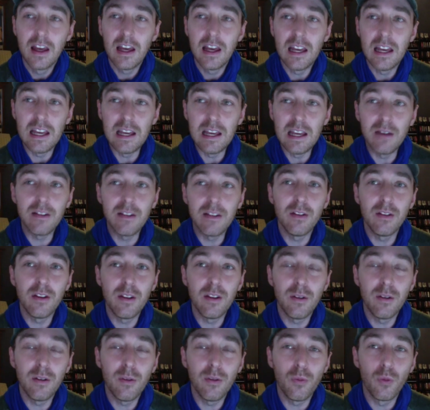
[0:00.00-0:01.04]
It
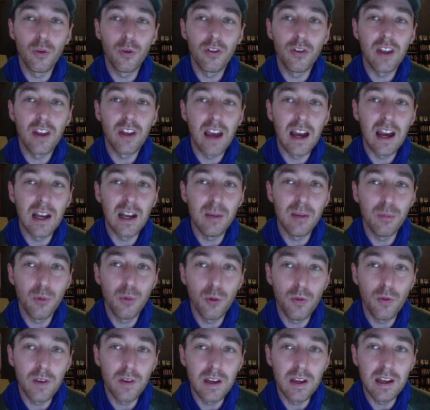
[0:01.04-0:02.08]
was the kind of
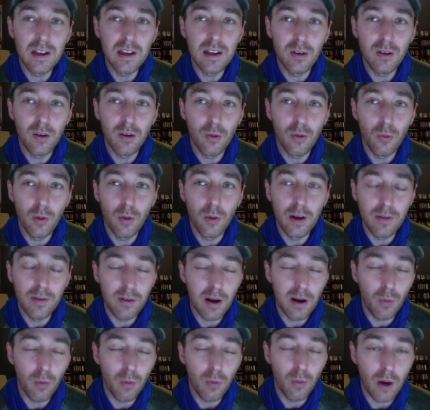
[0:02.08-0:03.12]
movie whenever I
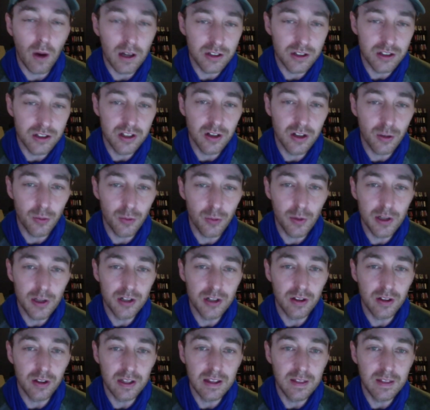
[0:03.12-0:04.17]
watched it
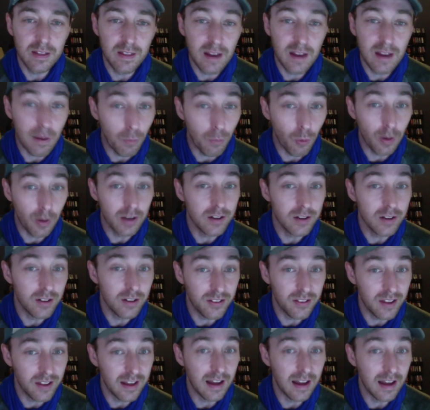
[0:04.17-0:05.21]
originally that I wanted to
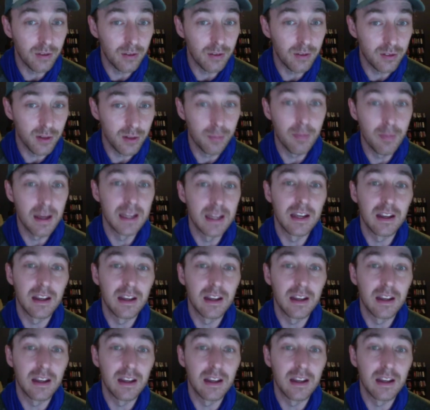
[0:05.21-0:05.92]
set out to make